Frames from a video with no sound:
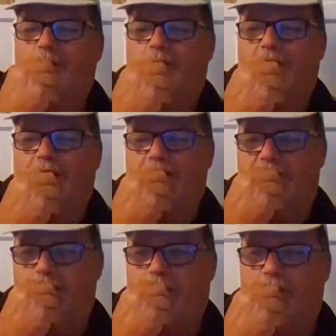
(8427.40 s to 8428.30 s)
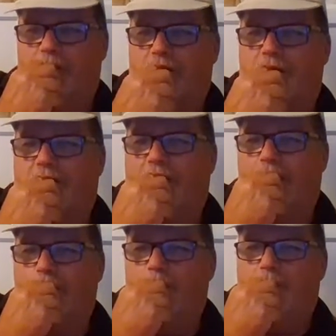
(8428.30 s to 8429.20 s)
but now she won't cook at
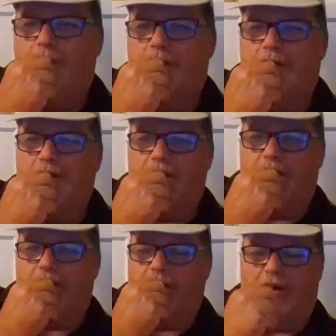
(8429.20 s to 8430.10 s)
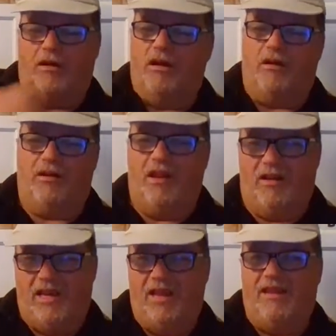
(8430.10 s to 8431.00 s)
home. I
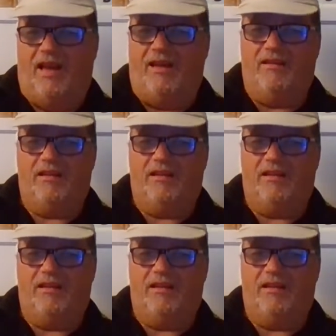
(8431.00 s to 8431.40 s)
get that.